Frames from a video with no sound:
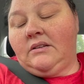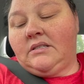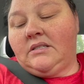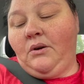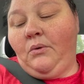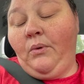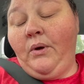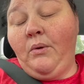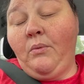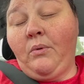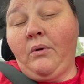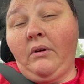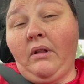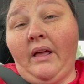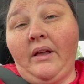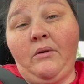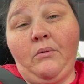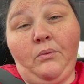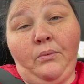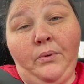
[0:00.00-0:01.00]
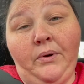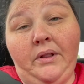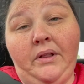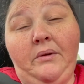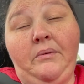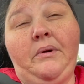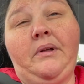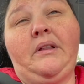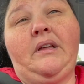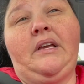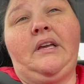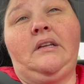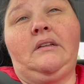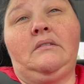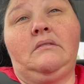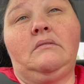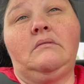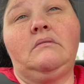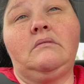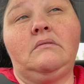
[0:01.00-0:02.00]
so we were like really, really,
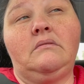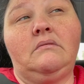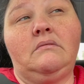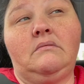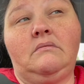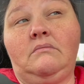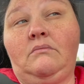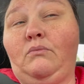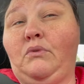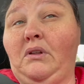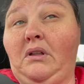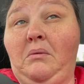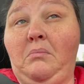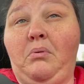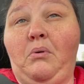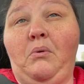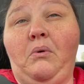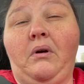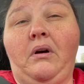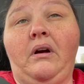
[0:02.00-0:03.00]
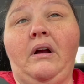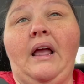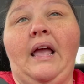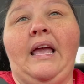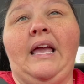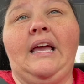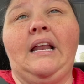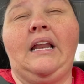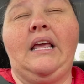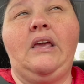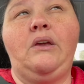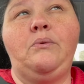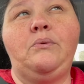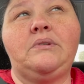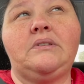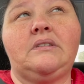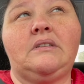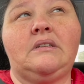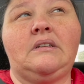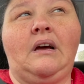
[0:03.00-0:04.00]
really poor. And he
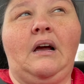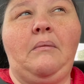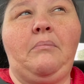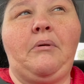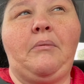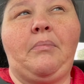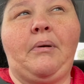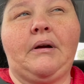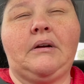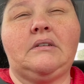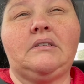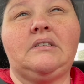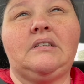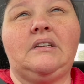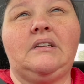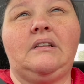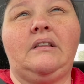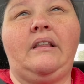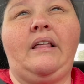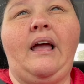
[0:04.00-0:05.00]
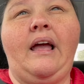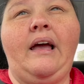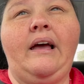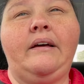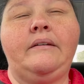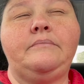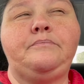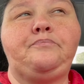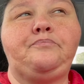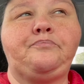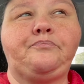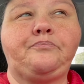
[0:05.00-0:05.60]
was the type of person that,